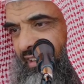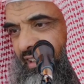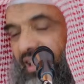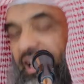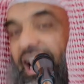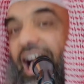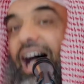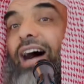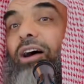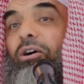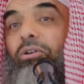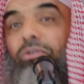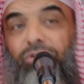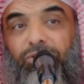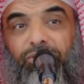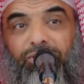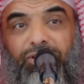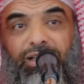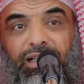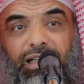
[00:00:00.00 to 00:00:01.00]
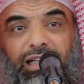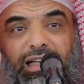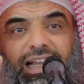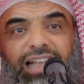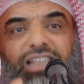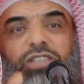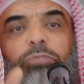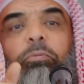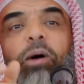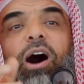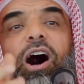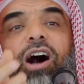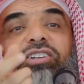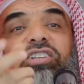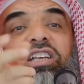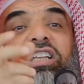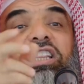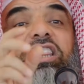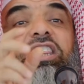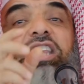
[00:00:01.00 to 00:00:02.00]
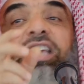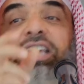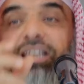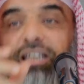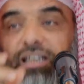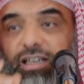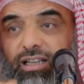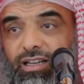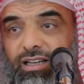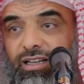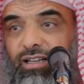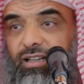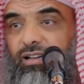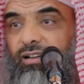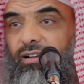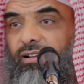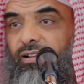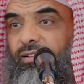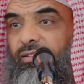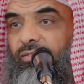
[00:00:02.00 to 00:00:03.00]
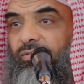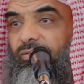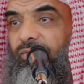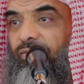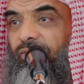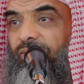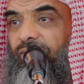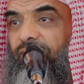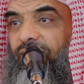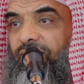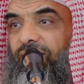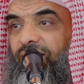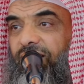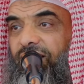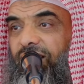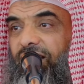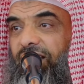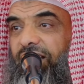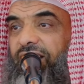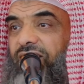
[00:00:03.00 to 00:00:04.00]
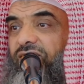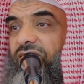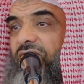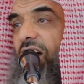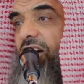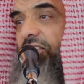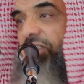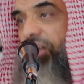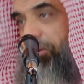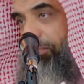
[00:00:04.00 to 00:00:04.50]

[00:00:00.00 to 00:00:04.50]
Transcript: Now, let's pause and think. He's talking